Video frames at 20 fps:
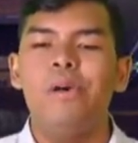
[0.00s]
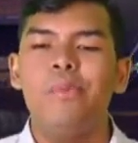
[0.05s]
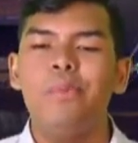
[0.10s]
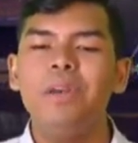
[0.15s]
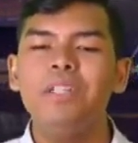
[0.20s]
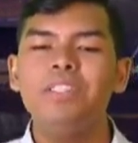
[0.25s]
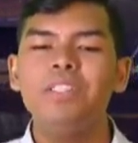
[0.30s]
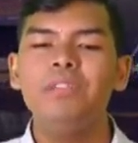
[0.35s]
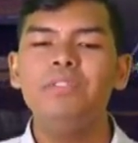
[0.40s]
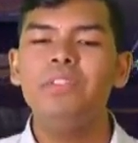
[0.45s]

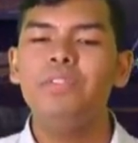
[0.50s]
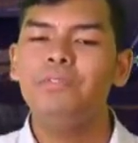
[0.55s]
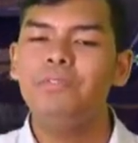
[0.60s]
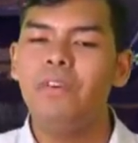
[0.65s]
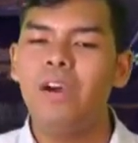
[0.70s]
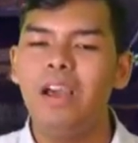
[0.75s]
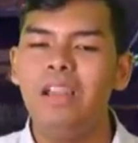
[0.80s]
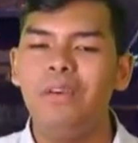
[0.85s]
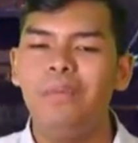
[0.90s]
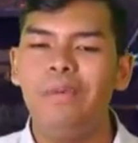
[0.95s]
Which of the
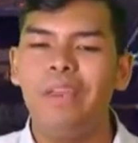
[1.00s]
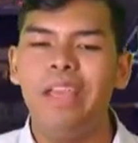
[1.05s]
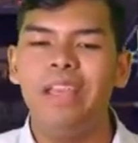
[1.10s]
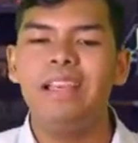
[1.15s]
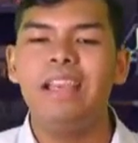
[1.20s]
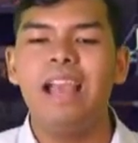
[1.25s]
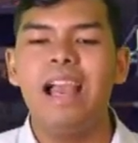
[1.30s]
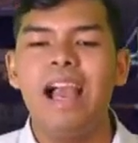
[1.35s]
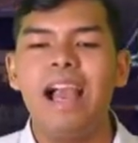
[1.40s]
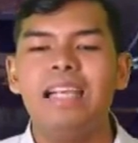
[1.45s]

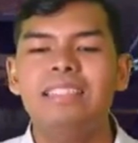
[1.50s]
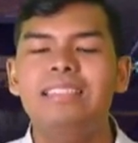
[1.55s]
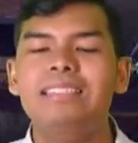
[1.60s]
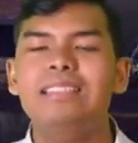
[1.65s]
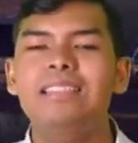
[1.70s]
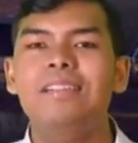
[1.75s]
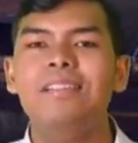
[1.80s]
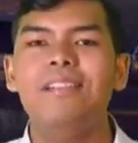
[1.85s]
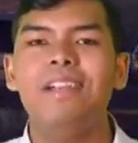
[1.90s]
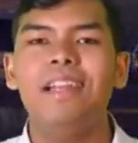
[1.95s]
following has
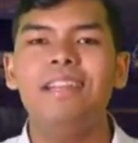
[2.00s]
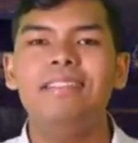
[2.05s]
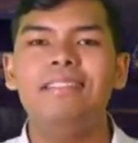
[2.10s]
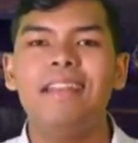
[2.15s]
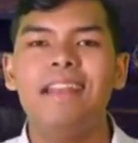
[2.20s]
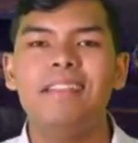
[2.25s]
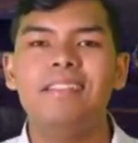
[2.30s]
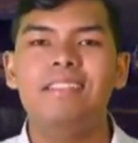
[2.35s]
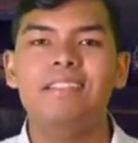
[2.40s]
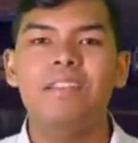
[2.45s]
the
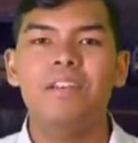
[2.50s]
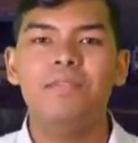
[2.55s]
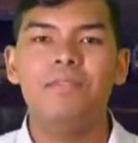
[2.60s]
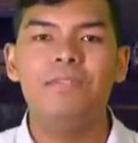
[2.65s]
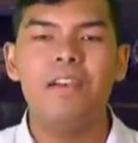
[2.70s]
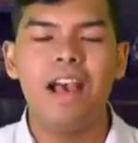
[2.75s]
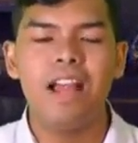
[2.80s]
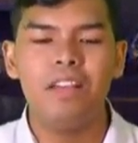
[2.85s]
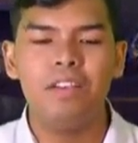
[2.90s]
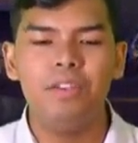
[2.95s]
greatest
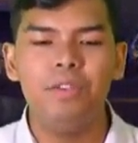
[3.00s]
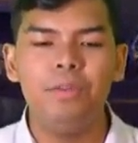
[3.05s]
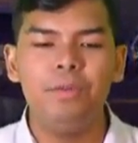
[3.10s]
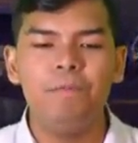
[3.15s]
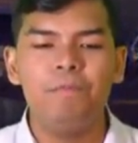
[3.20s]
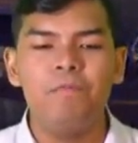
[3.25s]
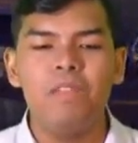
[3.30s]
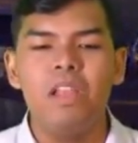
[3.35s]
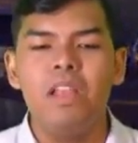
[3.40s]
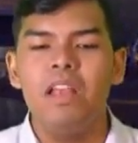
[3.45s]
value?